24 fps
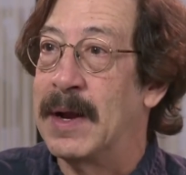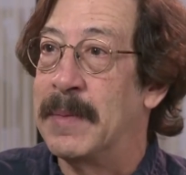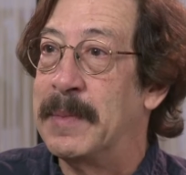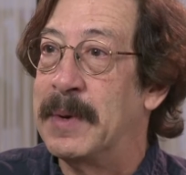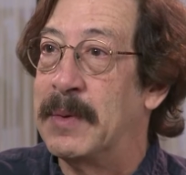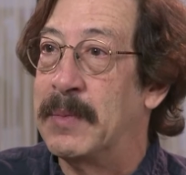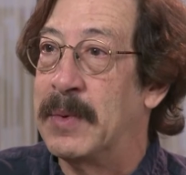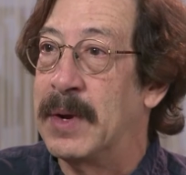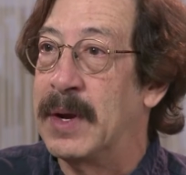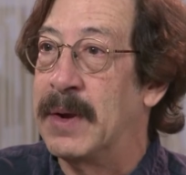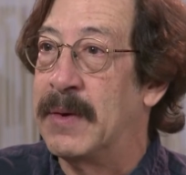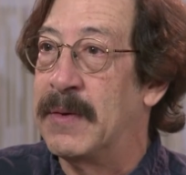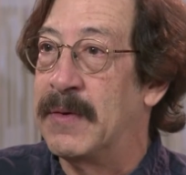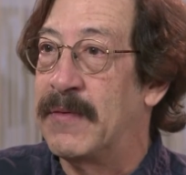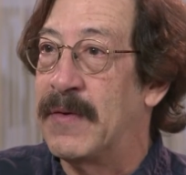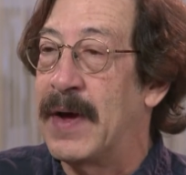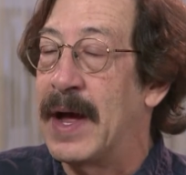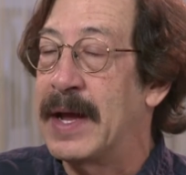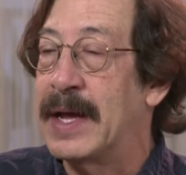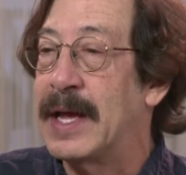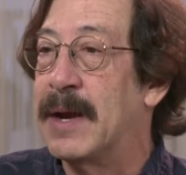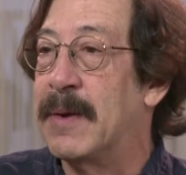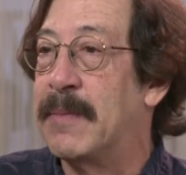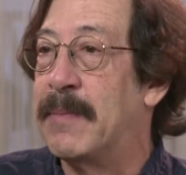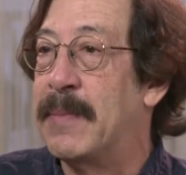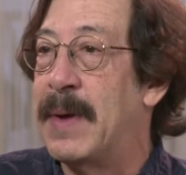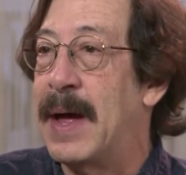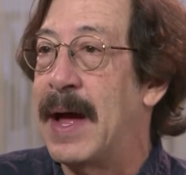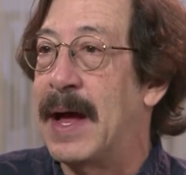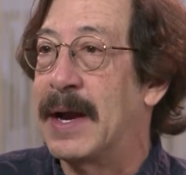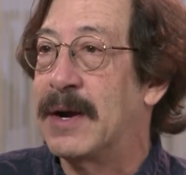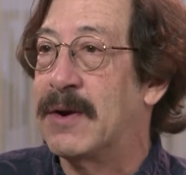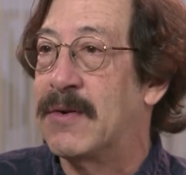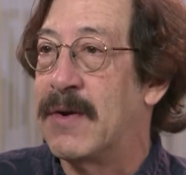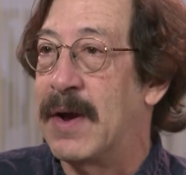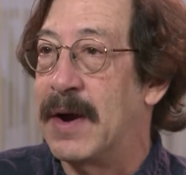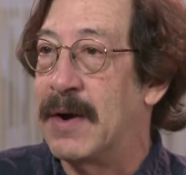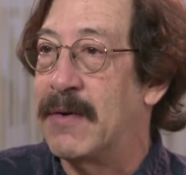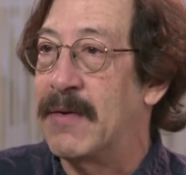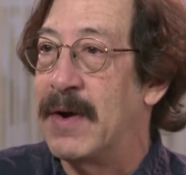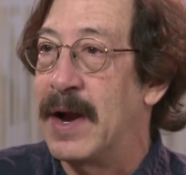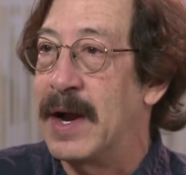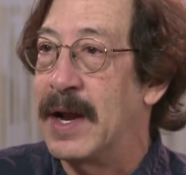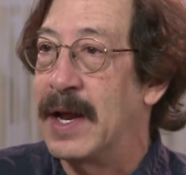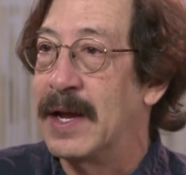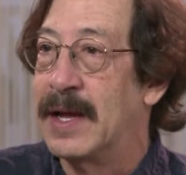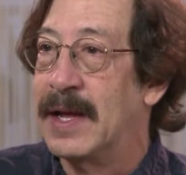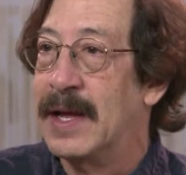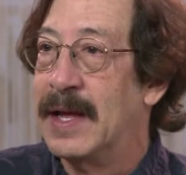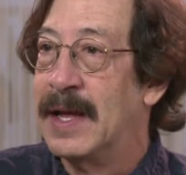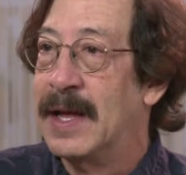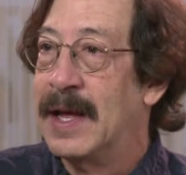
I mean, if I get a bad credit rating,